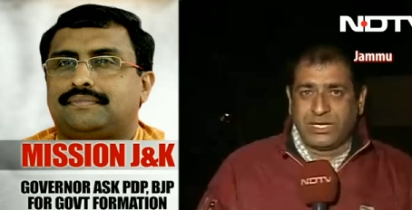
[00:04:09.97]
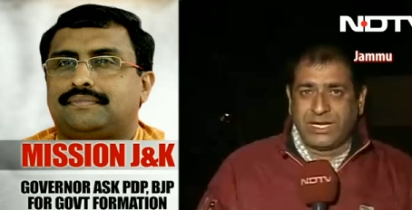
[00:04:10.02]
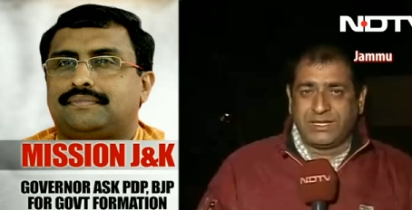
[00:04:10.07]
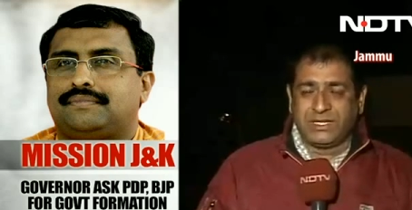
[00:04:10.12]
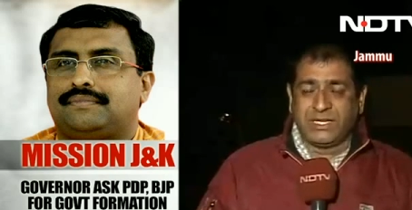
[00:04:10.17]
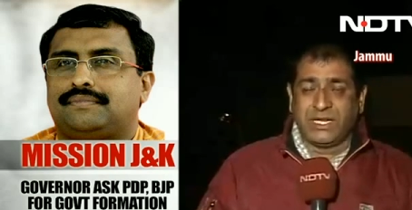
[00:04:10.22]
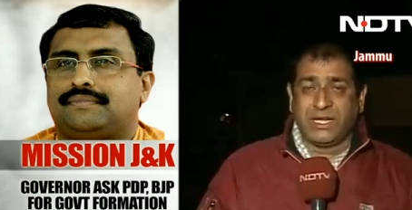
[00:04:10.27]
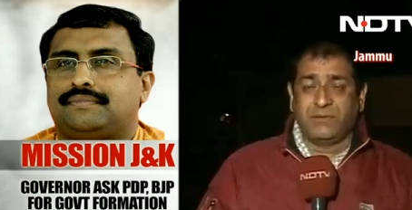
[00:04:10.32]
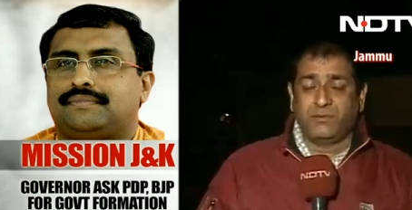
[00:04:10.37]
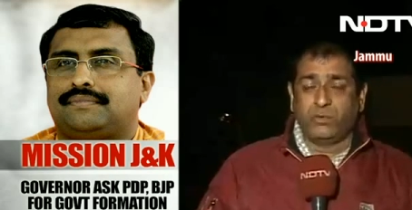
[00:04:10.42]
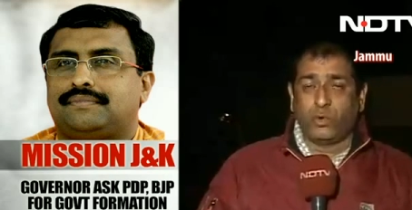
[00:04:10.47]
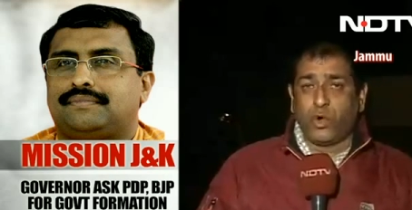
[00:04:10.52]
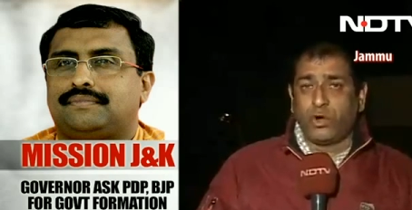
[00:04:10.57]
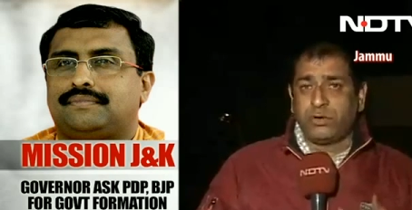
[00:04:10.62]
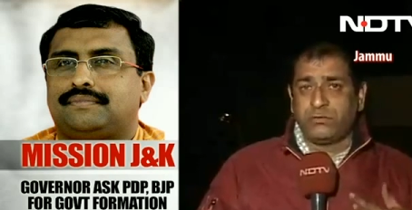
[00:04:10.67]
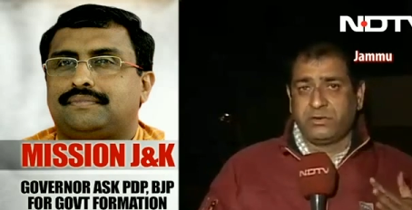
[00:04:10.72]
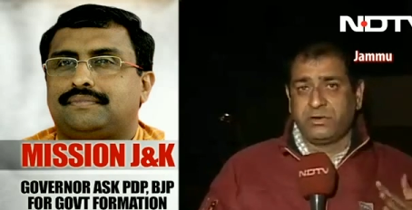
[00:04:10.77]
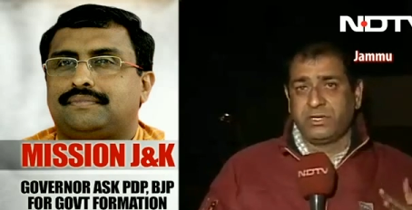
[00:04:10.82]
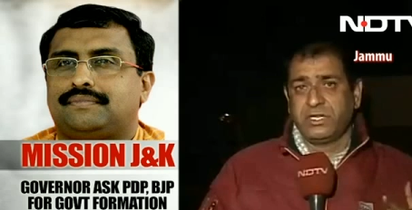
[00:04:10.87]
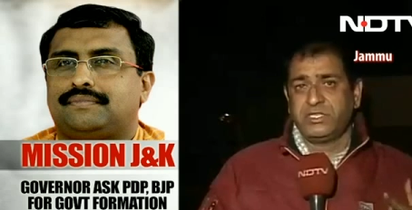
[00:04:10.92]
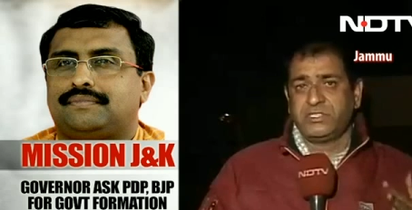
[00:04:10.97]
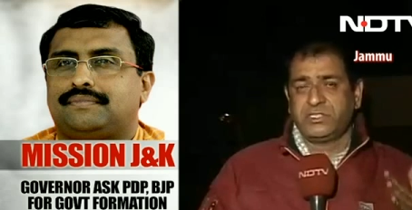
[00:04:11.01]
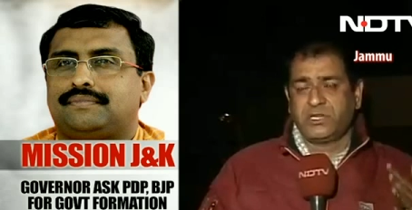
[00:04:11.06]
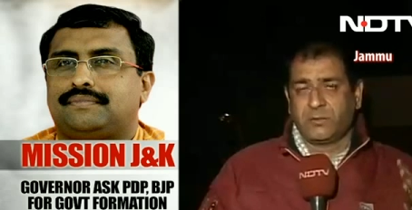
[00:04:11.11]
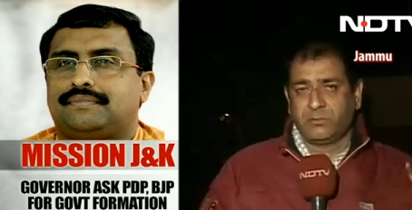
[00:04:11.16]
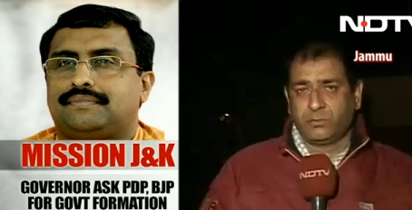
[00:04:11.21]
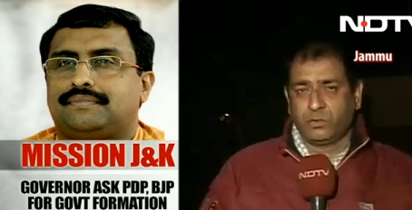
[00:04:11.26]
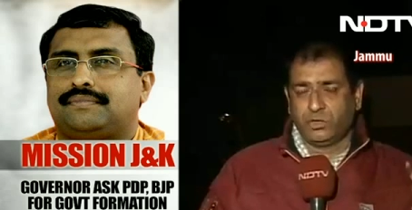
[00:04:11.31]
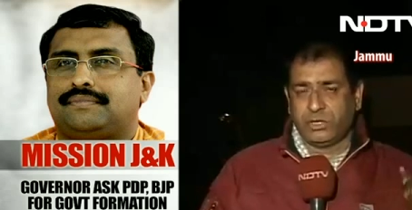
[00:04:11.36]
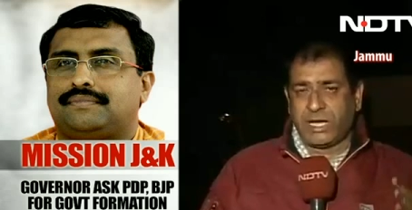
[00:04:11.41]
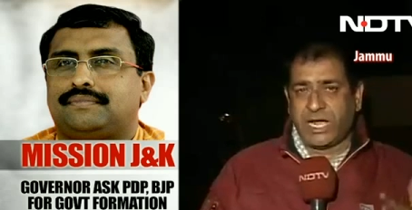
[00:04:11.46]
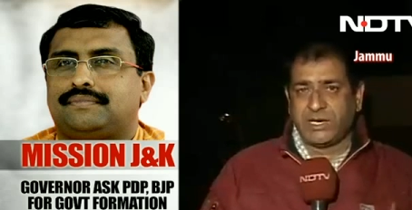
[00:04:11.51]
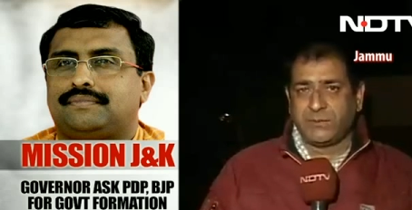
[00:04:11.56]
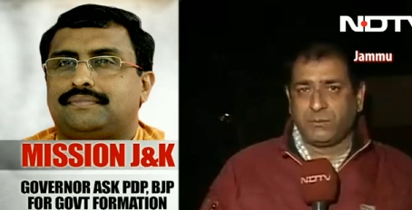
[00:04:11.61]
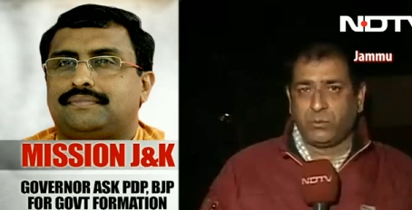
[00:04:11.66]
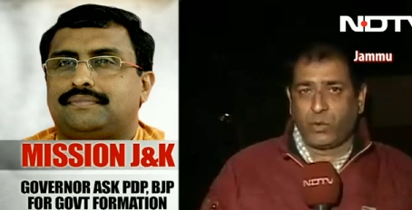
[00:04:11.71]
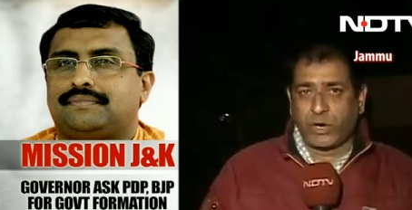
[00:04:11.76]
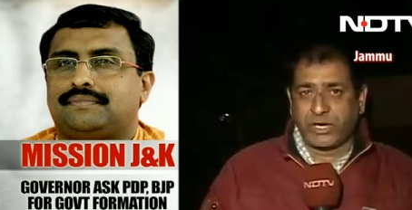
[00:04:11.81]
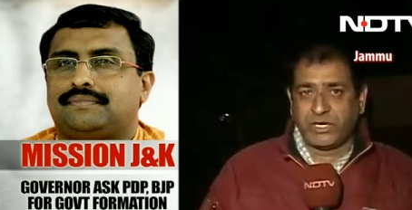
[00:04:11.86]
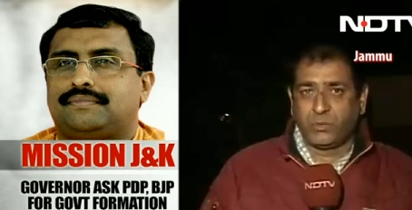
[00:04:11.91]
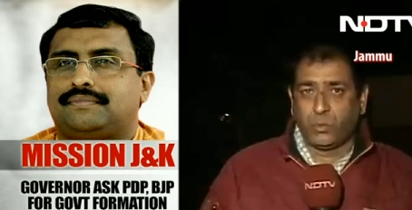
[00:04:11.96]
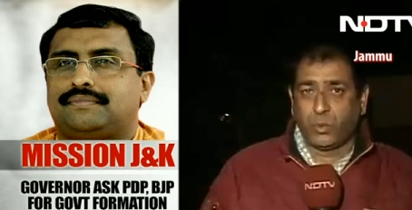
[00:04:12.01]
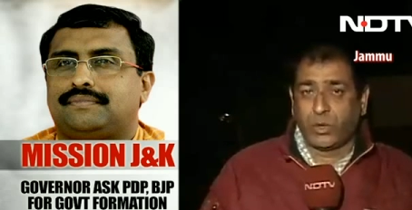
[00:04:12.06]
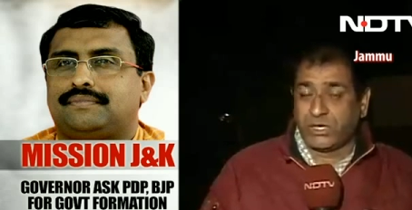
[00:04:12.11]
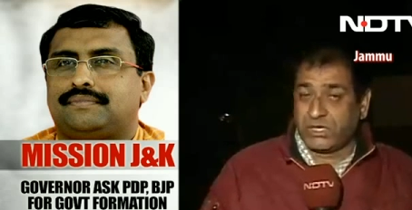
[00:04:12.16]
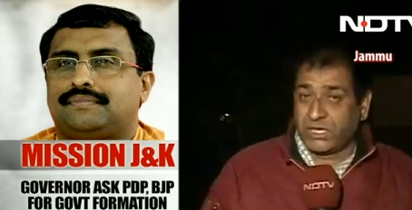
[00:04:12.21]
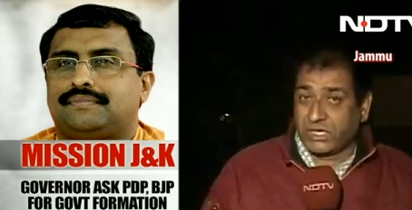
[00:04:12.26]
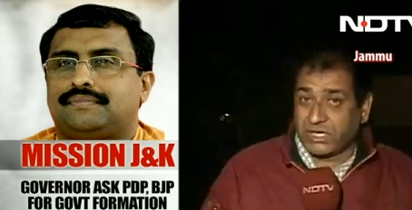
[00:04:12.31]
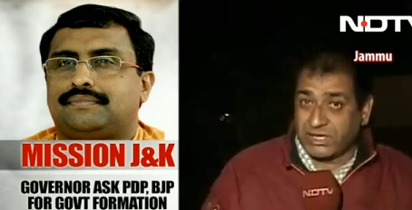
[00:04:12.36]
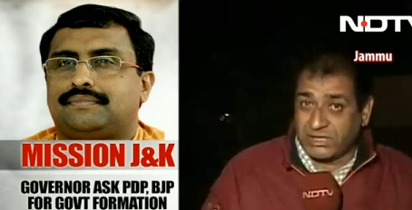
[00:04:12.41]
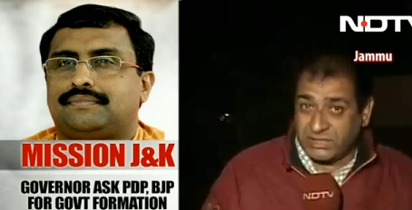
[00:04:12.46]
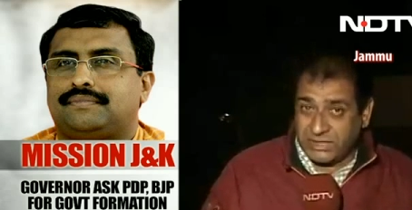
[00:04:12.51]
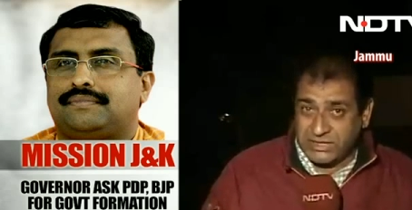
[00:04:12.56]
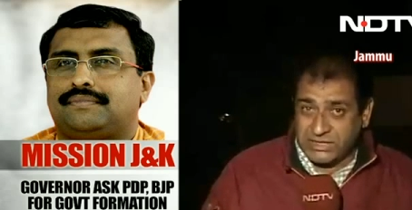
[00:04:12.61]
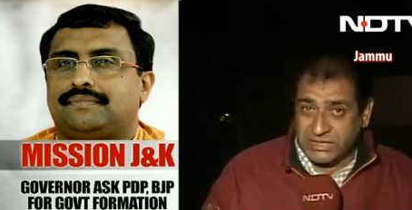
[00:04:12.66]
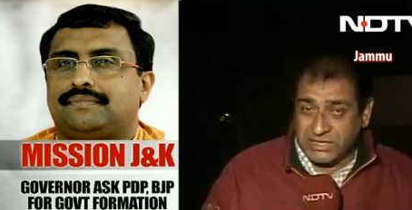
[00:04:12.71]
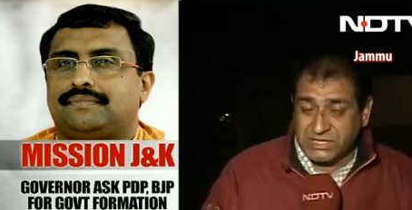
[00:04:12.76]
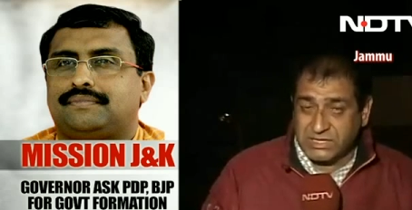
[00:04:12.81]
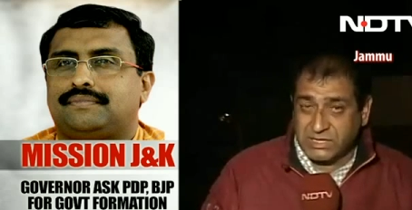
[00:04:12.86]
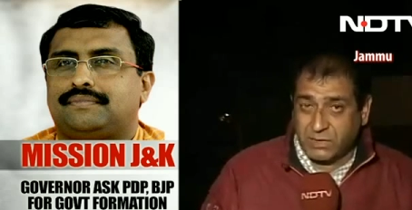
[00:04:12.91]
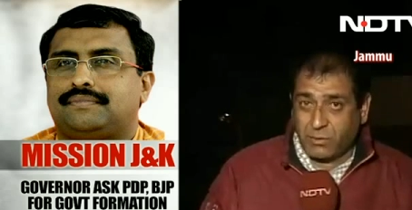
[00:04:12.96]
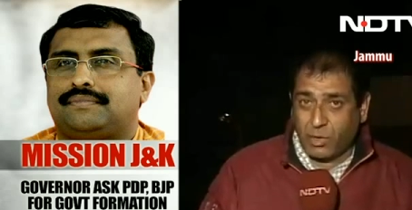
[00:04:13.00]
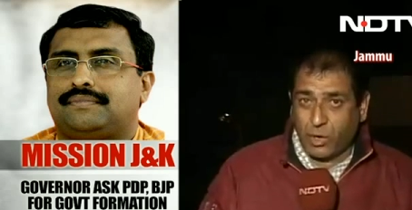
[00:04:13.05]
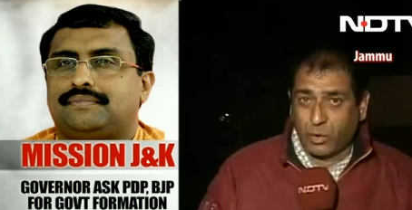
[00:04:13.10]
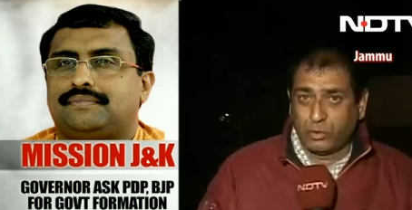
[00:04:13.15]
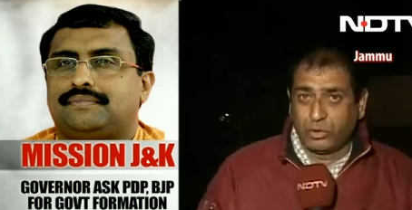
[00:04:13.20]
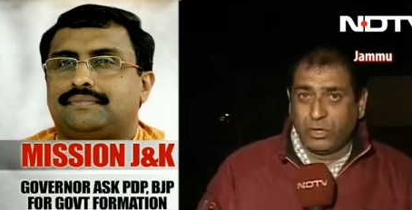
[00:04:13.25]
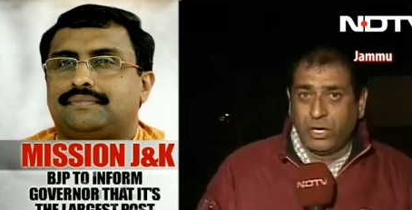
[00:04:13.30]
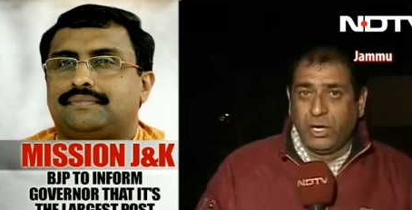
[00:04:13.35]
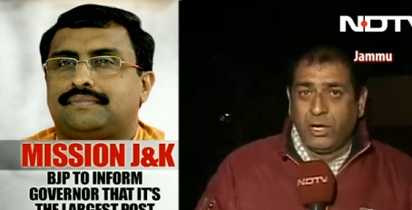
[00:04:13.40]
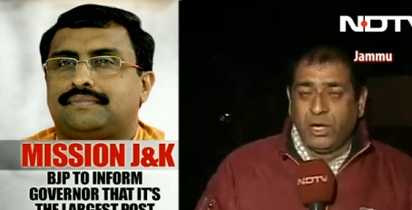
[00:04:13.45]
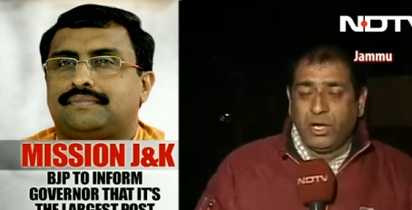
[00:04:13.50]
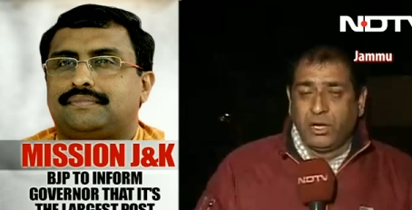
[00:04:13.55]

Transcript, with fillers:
Speaker 1: that they have not reached up to that point where they can discuss about